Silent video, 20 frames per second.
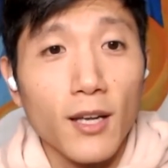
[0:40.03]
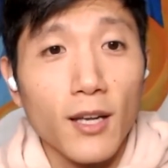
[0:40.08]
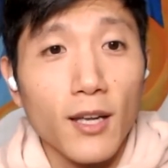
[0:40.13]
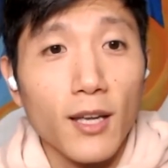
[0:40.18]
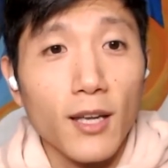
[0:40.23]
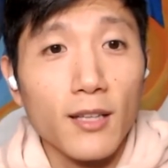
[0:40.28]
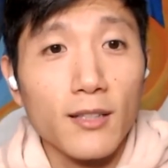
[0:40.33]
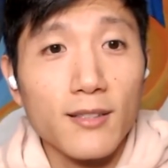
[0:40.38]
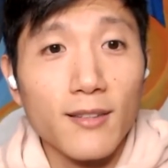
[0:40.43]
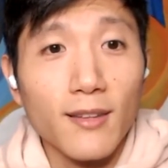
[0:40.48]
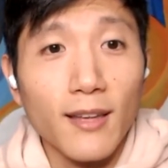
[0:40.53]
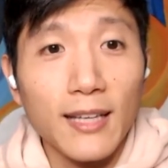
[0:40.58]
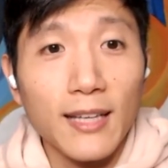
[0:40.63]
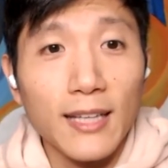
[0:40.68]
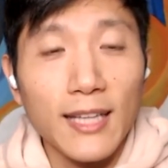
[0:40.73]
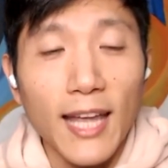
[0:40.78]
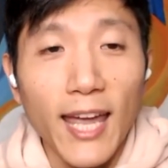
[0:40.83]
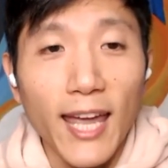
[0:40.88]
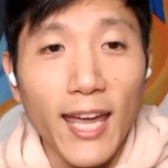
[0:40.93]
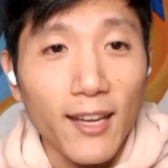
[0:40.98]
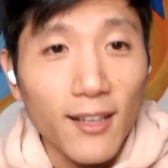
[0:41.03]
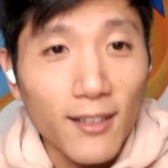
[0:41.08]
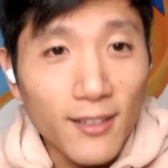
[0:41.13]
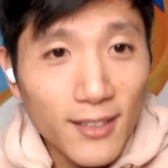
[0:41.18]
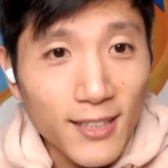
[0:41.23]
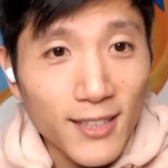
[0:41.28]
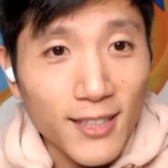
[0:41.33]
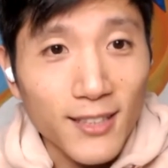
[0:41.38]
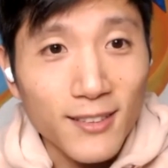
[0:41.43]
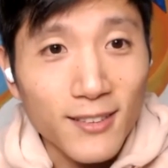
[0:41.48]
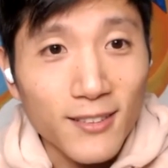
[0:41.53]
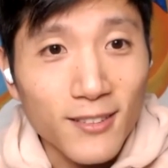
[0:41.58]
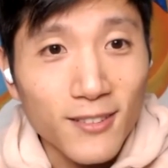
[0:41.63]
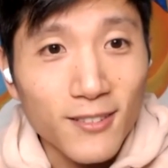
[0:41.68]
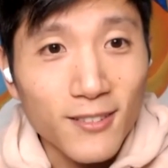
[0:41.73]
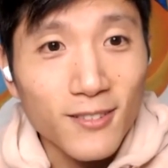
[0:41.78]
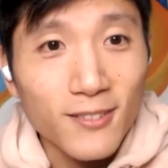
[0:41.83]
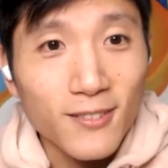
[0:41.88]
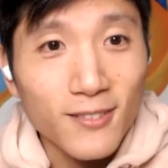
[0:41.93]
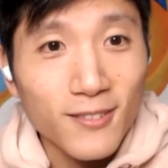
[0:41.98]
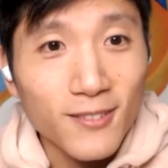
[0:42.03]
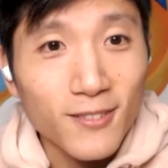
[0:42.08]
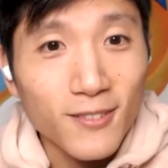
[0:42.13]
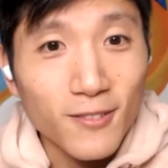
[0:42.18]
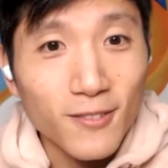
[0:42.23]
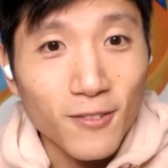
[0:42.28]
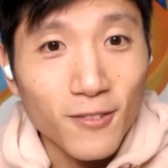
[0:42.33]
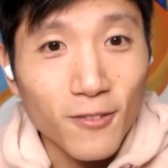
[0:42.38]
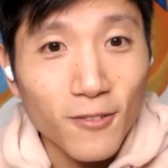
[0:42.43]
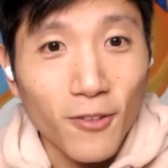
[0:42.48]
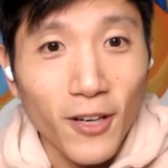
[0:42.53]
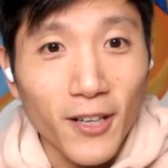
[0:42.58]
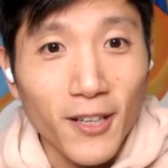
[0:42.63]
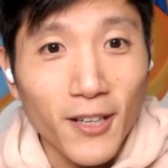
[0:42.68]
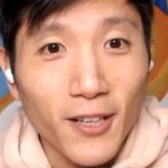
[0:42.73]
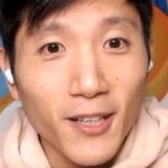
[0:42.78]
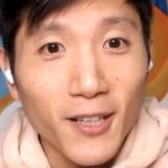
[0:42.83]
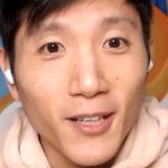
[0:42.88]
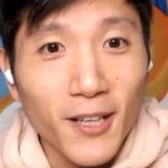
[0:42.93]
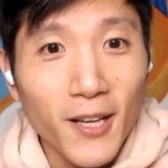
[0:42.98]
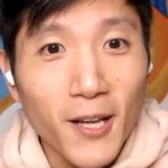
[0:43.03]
It's like an alien, right?